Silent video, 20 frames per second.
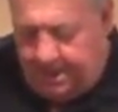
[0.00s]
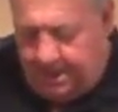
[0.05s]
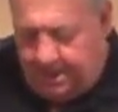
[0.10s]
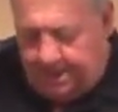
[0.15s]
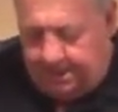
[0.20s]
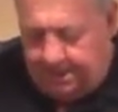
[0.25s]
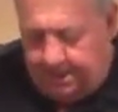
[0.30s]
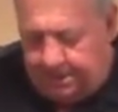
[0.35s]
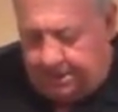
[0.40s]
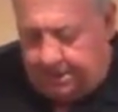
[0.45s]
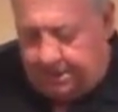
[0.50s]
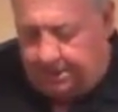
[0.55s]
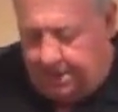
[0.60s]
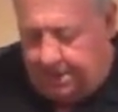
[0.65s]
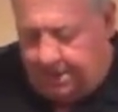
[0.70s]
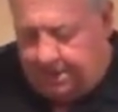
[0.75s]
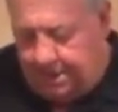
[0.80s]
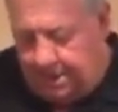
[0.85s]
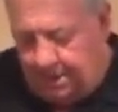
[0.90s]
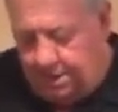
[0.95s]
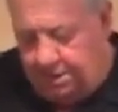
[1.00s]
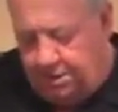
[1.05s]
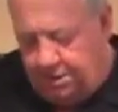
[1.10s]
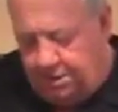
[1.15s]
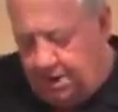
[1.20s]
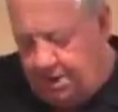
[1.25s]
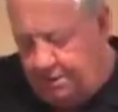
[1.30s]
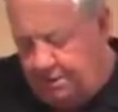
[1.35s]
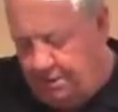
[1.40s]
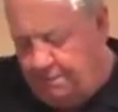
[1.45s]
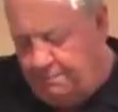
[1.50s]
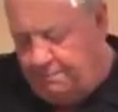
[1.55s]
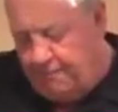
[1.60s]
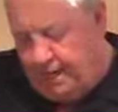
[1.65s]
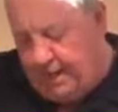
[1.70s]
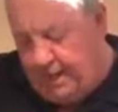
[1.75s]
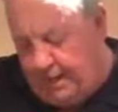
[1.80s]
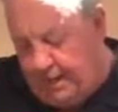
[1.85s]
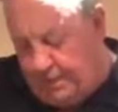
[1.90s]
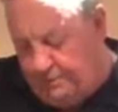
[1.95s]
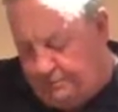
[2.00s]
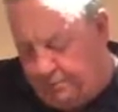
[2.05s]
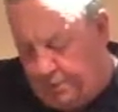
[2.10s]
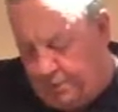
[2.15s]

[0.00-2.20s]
This is crazy. Do you know that we've made